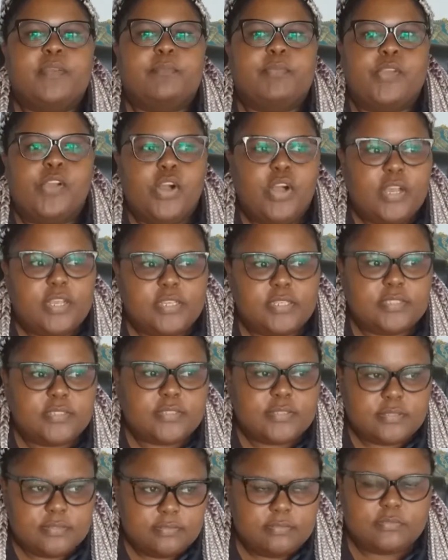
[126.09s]

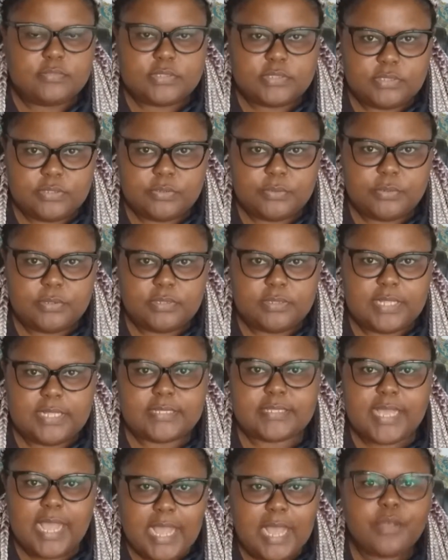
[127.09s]
because
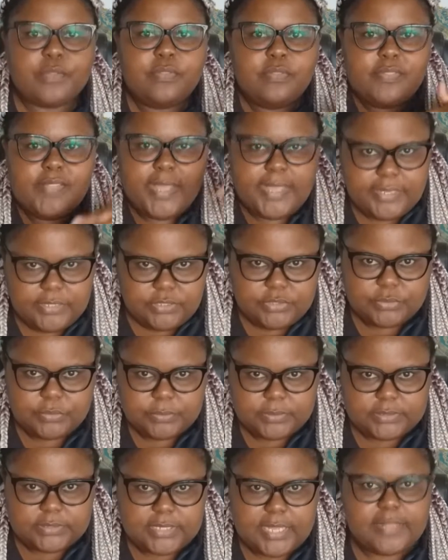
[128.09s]
that's how they
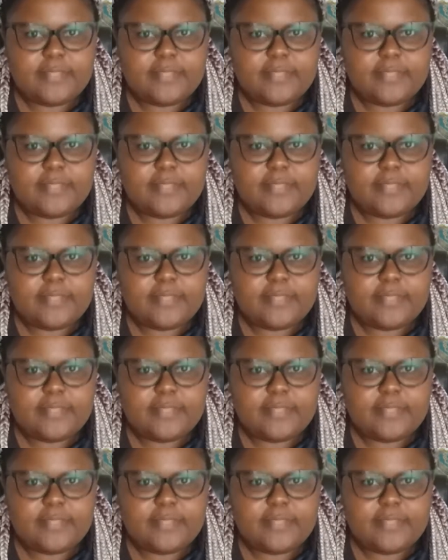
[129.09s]
do it,